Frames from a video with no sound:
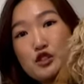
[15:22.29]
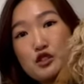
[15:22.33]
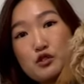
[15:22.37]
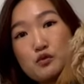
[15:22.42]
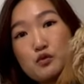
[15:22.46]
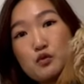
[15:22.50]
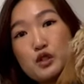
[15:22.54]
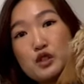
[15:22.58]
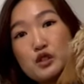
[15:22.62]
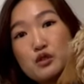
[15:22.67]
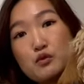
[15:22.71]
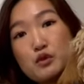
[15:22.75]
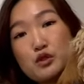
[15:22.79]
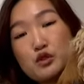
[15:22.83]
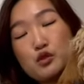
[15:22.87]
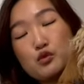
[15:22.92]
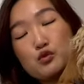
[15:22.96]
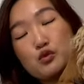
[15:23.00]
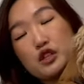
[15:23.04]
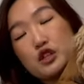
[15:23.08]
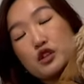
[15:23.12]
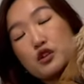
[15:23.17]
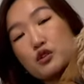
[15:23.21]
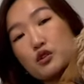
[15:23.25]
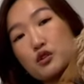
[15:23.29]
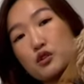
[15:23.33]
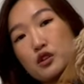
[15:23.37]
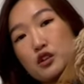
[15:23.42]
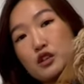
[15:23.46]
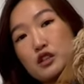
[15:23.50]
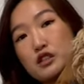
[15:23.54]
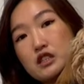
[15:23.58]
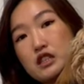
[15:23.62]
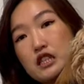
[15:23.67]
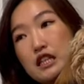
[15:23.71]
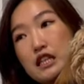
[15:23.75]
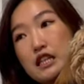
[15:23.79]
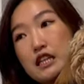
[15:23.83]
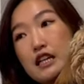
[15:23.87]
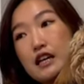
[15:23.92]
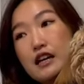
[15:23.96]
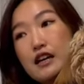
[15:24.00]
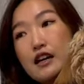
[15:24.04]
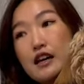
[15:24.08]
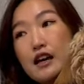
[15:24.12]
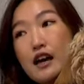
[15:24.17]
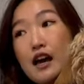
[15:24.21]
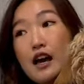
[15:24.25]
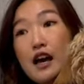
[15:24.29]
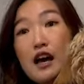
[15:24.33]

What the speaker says: I can fit in everything basically, and I